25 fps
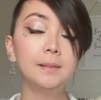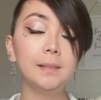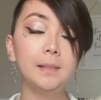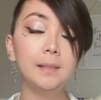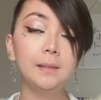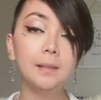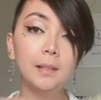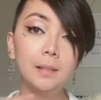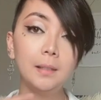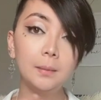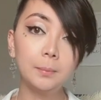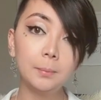
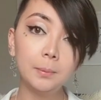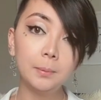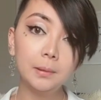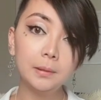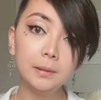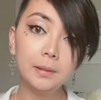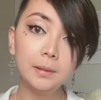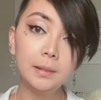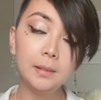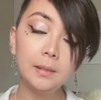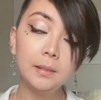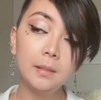and I
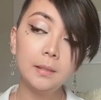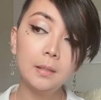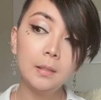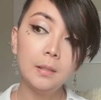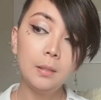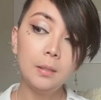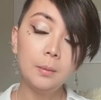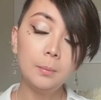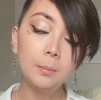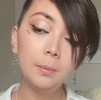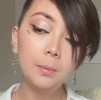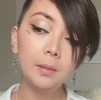really
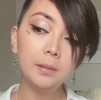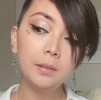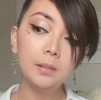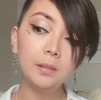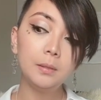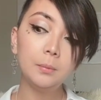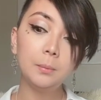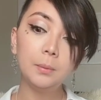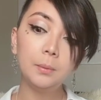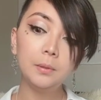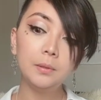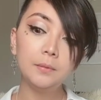
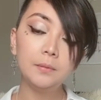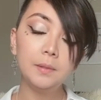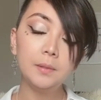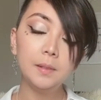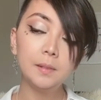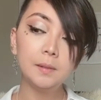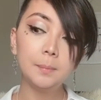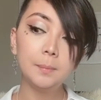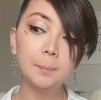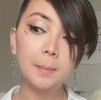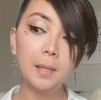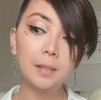wanted one of
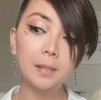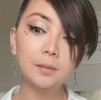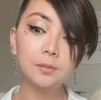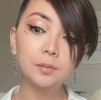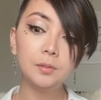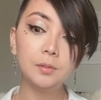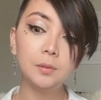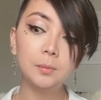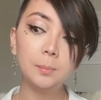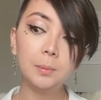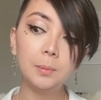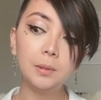these bags
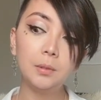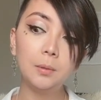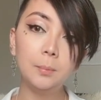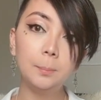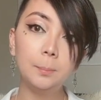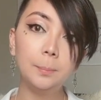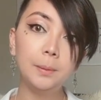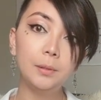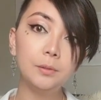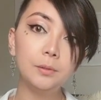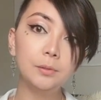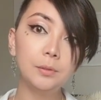to be
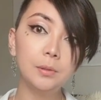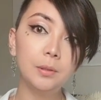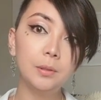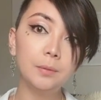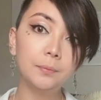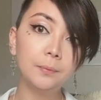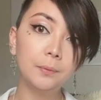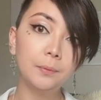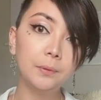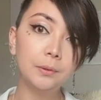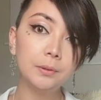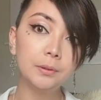compared to the
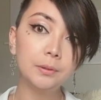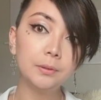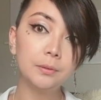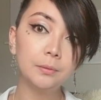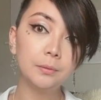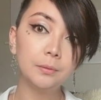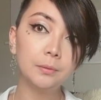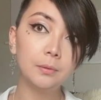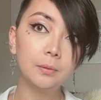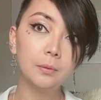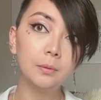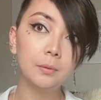first
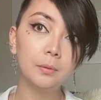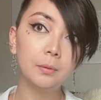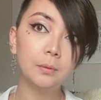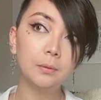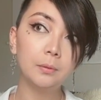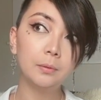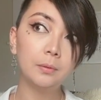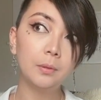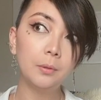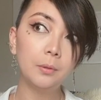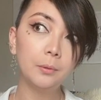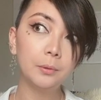
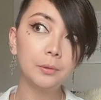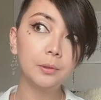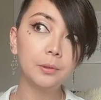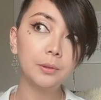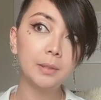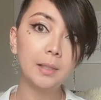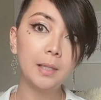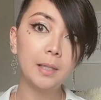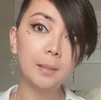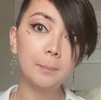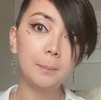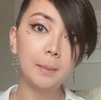order
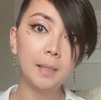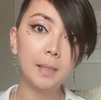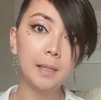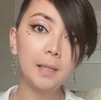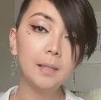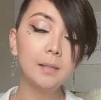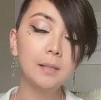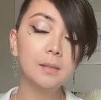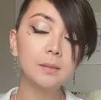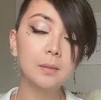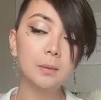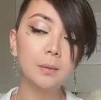that I
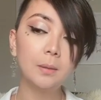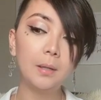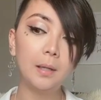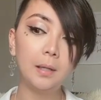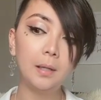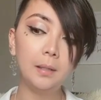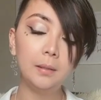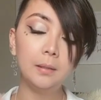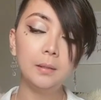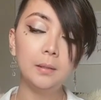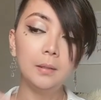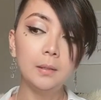made, so
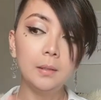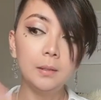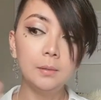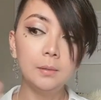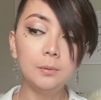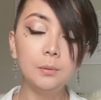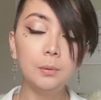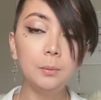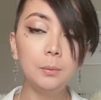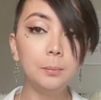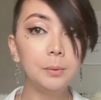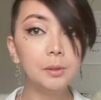I
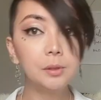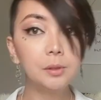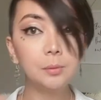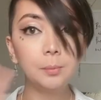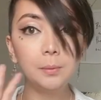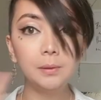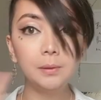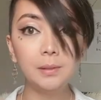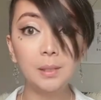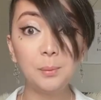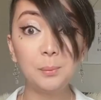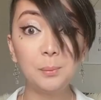know which
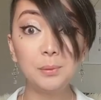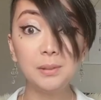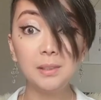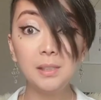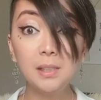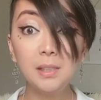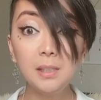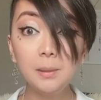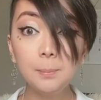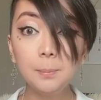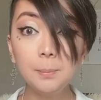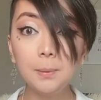one I would
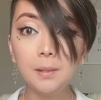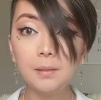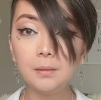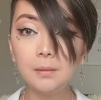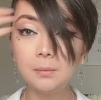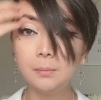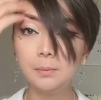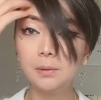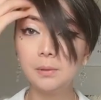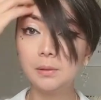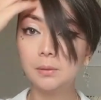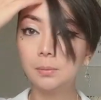keep
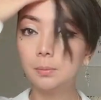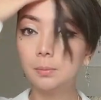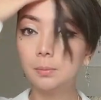and which